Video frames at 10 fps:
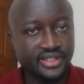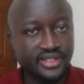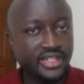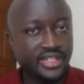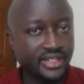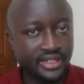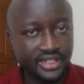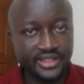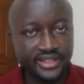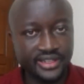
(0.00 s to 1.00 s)
uh,
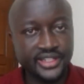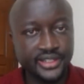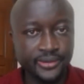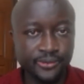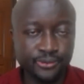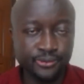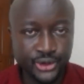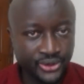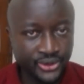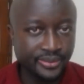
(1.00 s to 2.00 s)
and then they
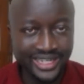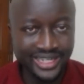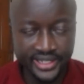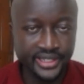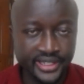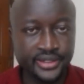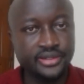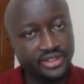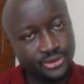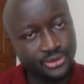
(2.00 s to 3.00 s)
do the math again
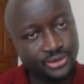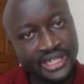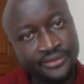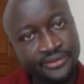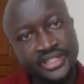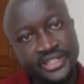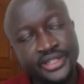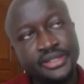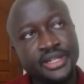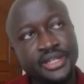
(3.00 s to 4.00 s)
to arrive at
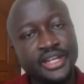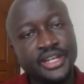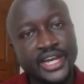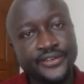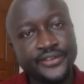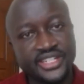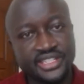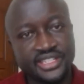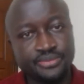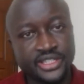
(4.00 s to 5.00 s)
the average
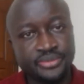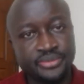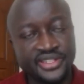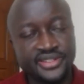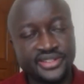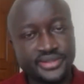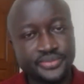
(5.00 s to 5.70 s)
accepted bids.